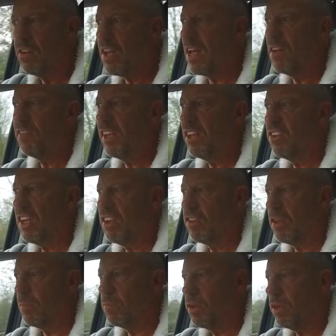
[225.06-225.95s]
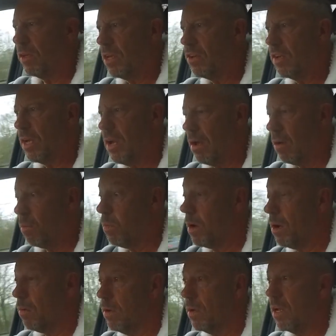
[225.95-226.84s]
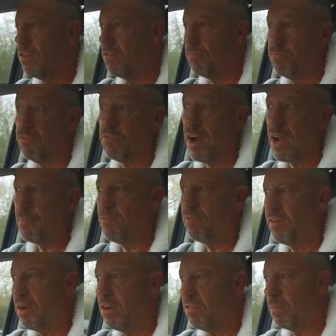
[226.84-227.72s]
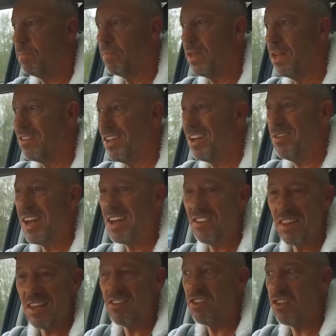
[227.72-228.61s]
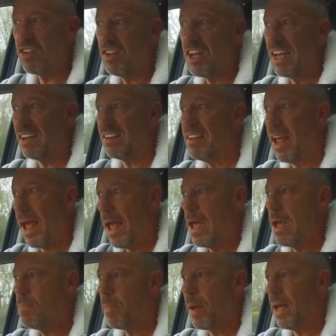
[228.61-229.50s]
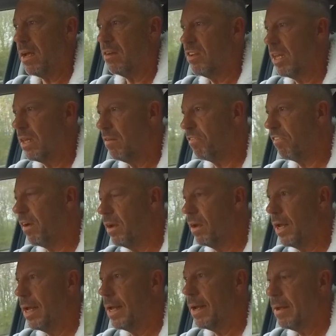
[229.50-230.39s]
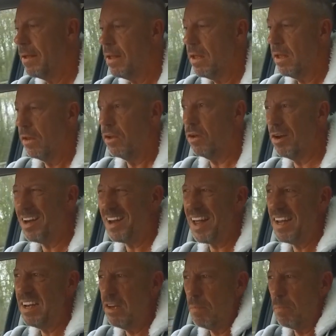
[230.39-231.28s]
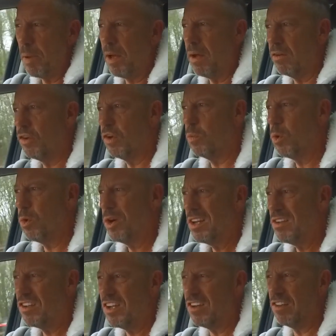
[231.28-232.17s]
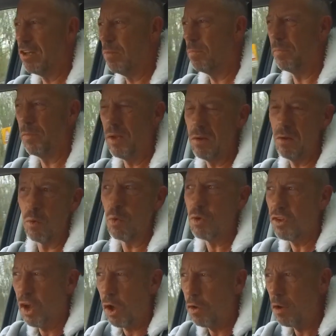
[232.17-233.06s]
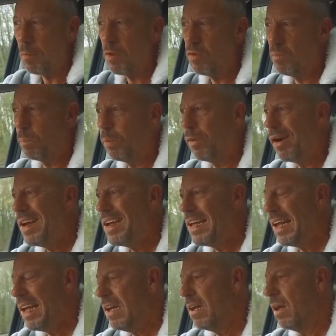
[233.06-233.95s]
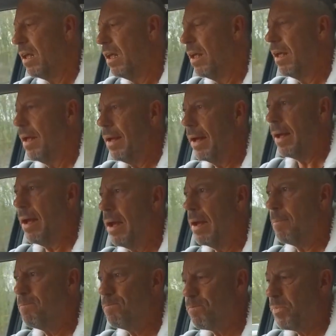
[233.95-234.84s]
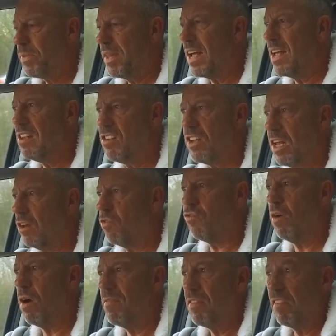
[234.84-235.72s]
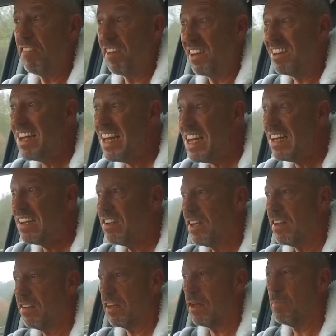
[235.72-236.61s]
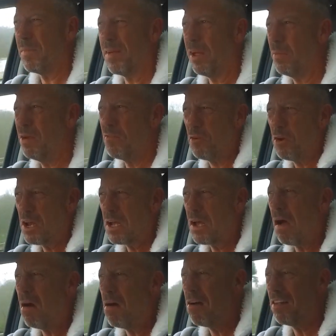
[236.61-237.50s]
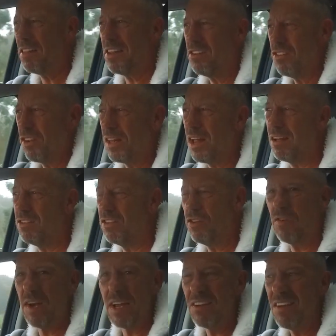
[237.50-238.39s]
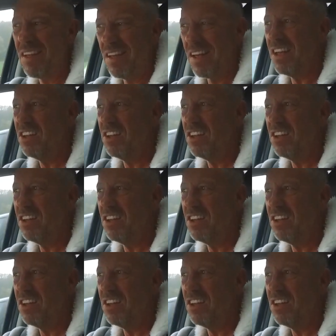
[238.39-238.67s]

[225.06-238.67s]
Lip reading: Safety systems on this car, well, it's rammed full of them. There's no less than 6 airbags in the front here. You've got a lane departure warning system, you've got autonomous braking, there's a driver fatigue system. I mean, for a car that starts around